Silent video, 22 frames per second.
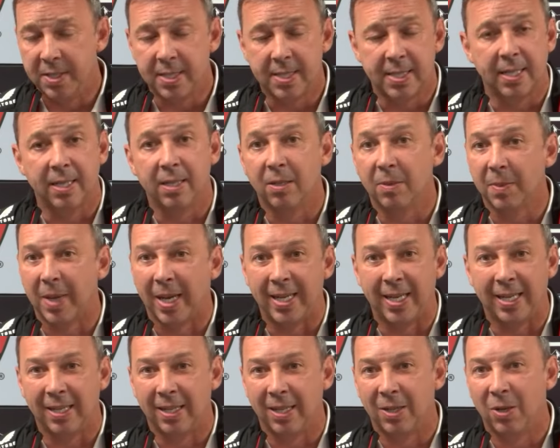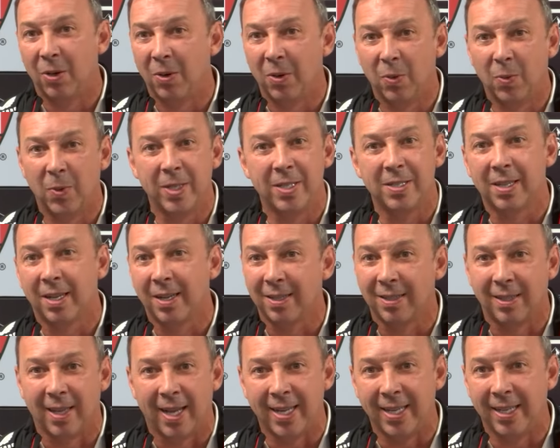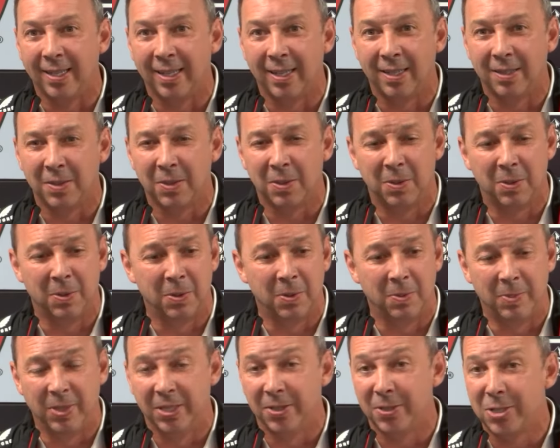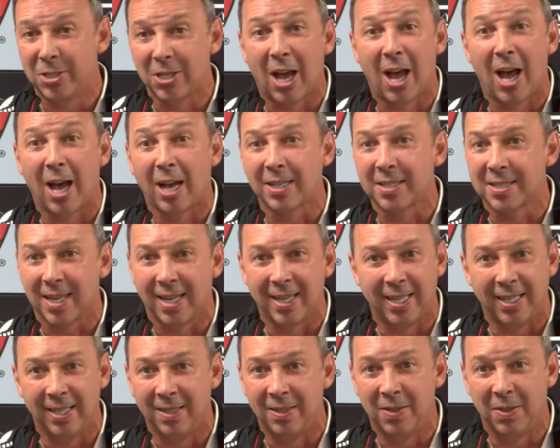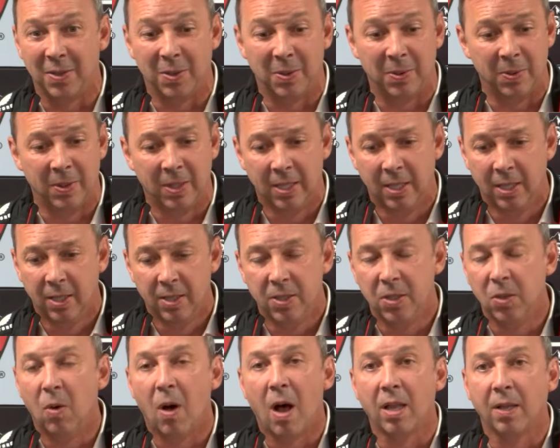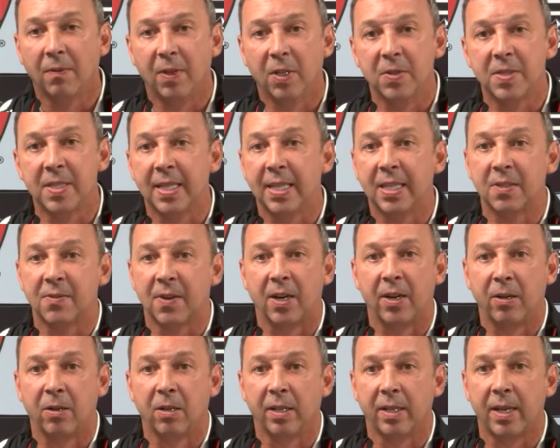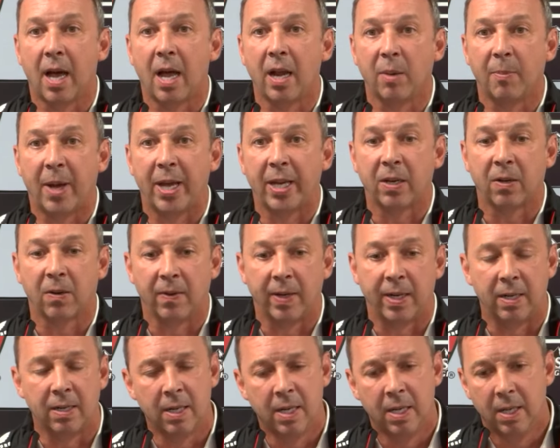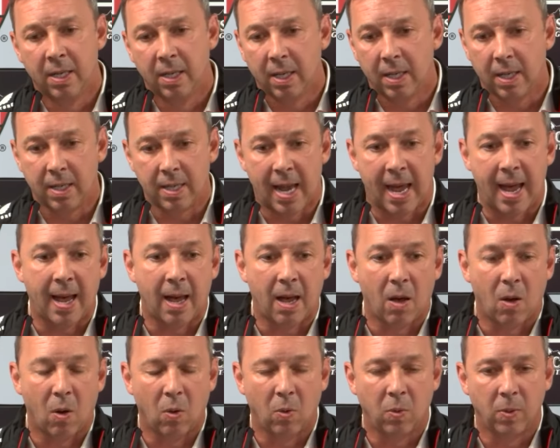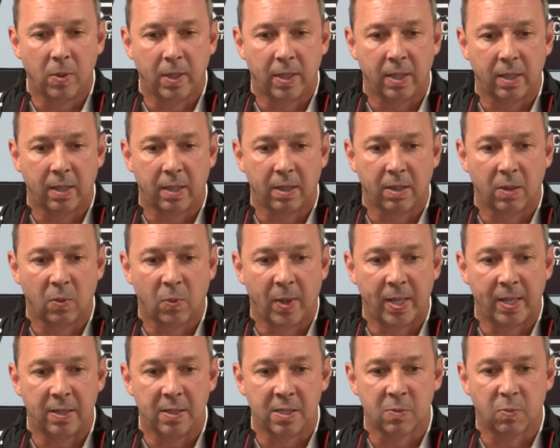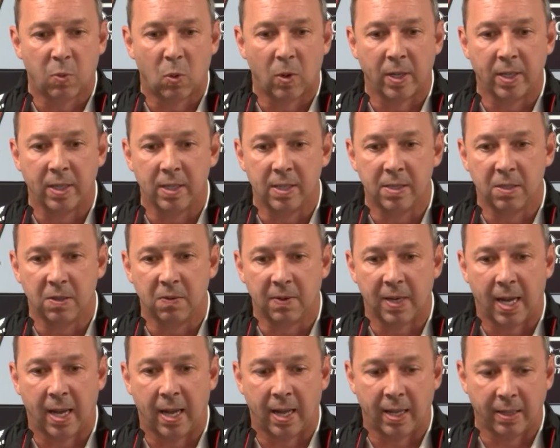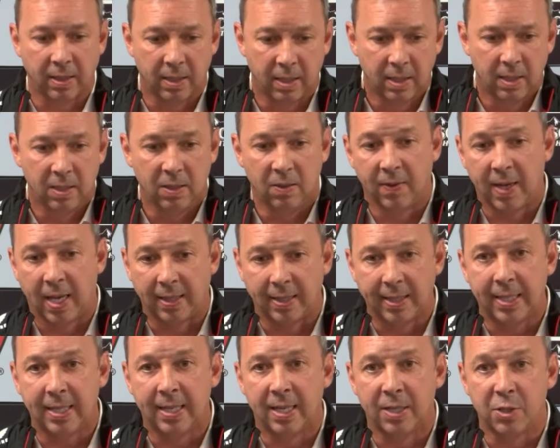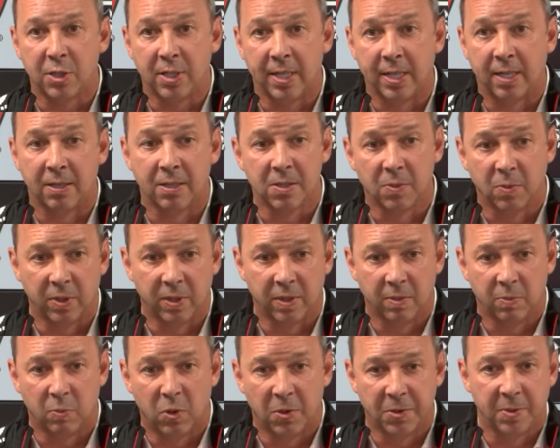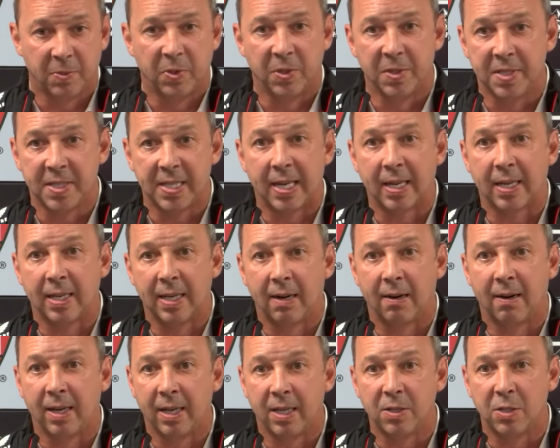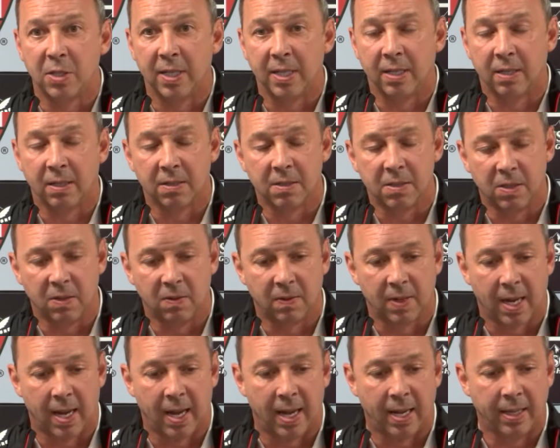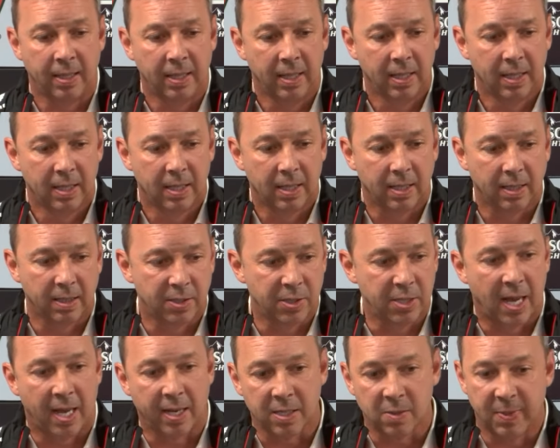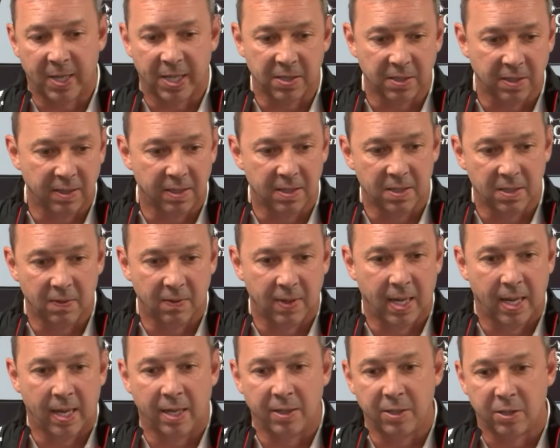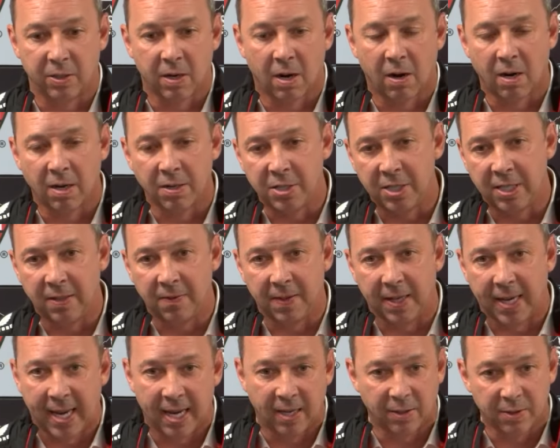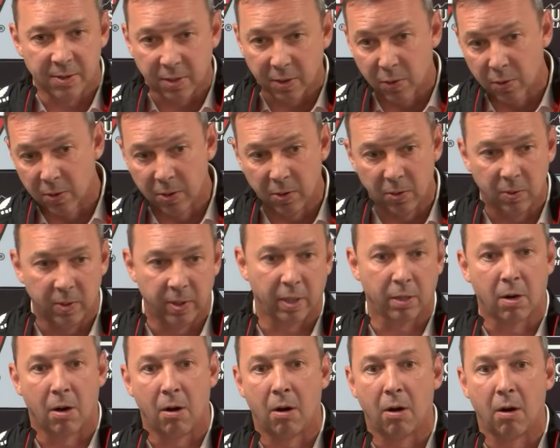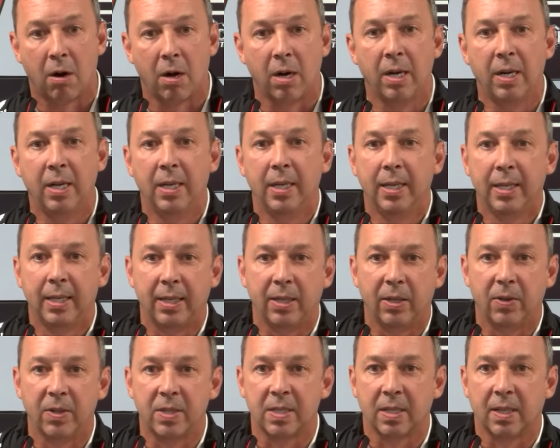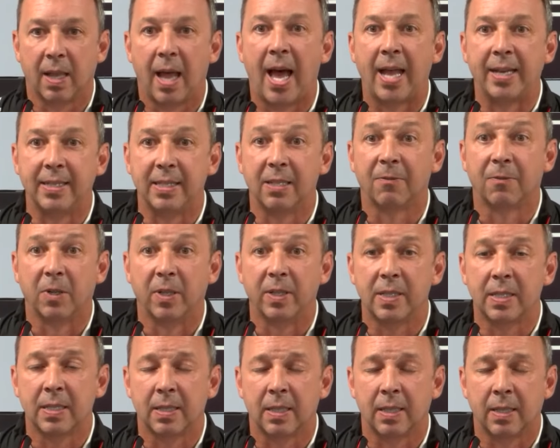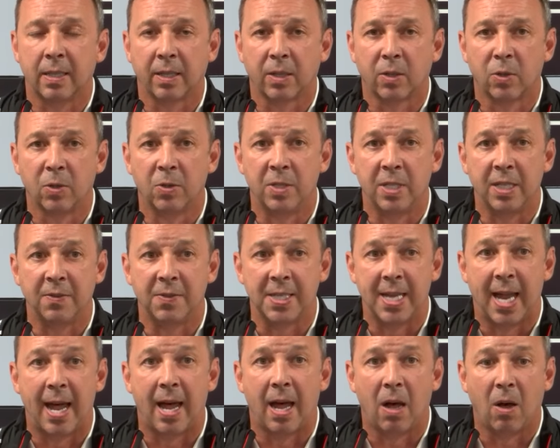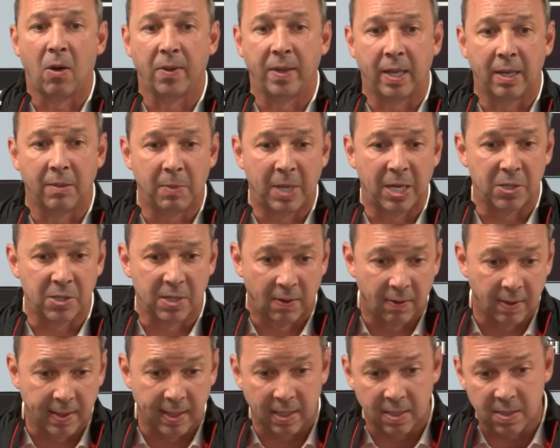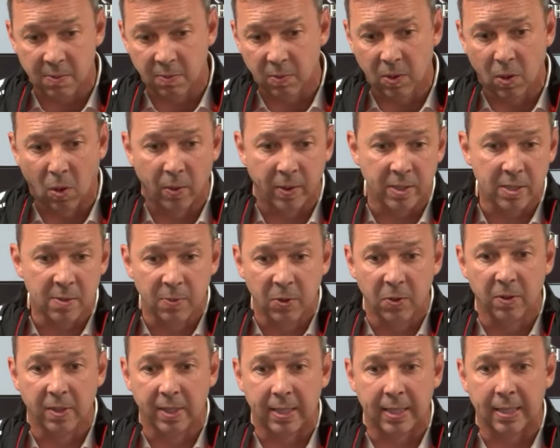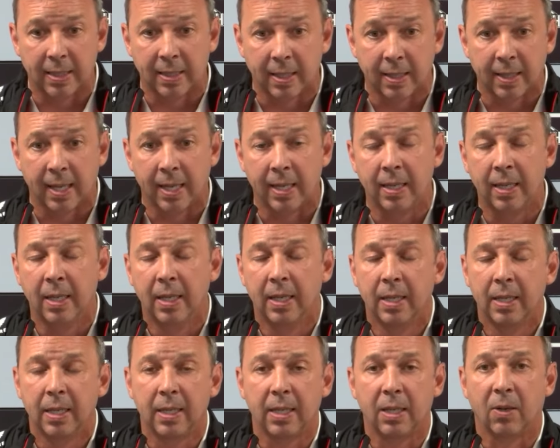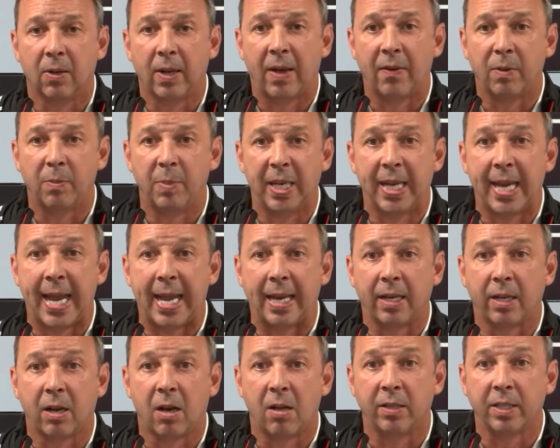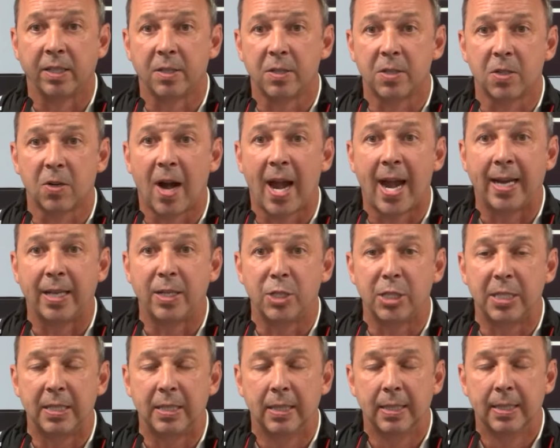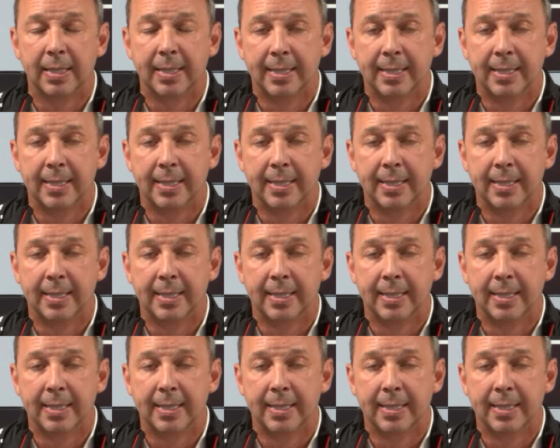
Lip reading: sim, I needed to go to the wind tunnel, I needed to build shocks, I needed to do all of those things very early on in my career. And now, the way the sport is, you've got lead engineers with multiple secondary engineers, you've got a shock specialist, you've got your car chief that handles the crew and the car. You know, it's a lot different. Crew chiefs now, they make sure everything's going smoothly, and then they, you know, have a big hand in calling the strategy.